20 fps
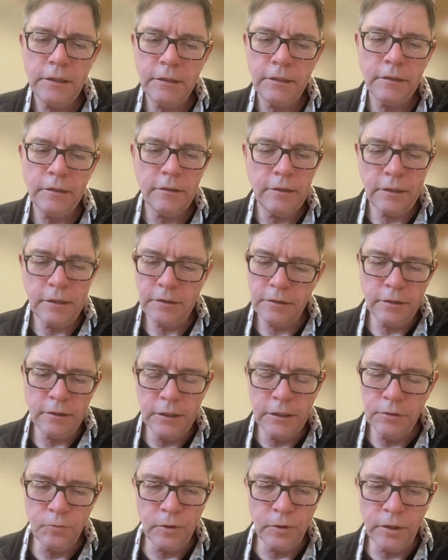That's
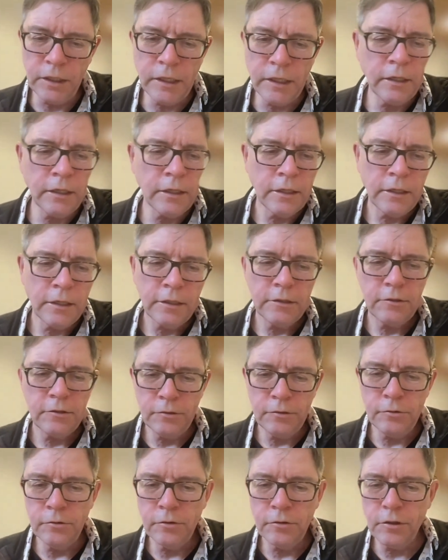a neat way
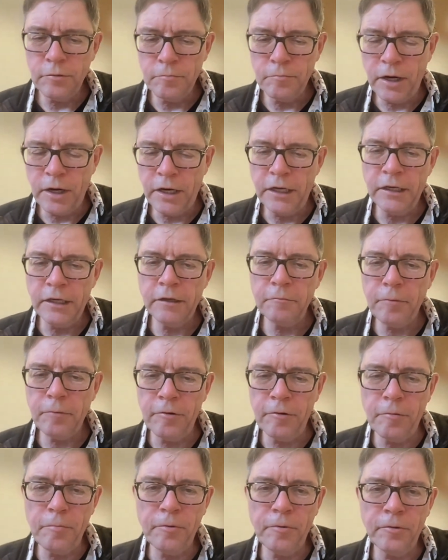to combine
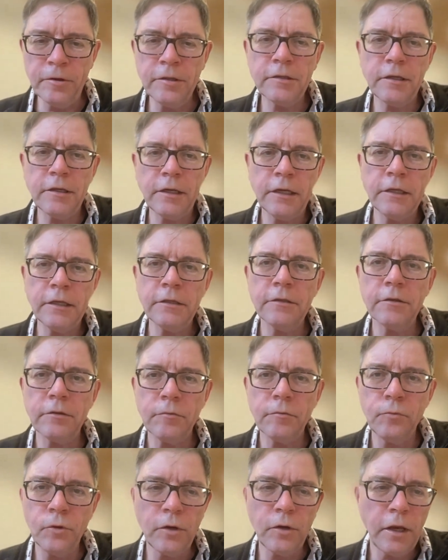PowerPoint and
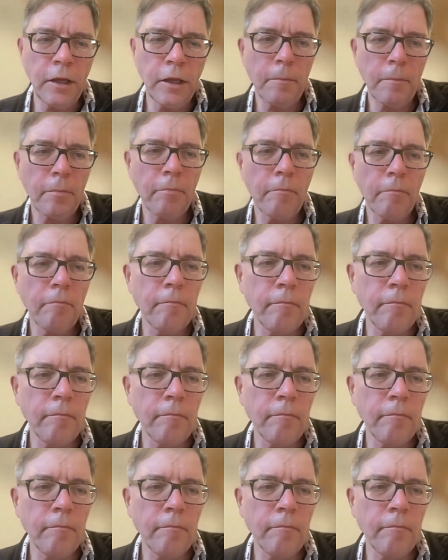Wooclap.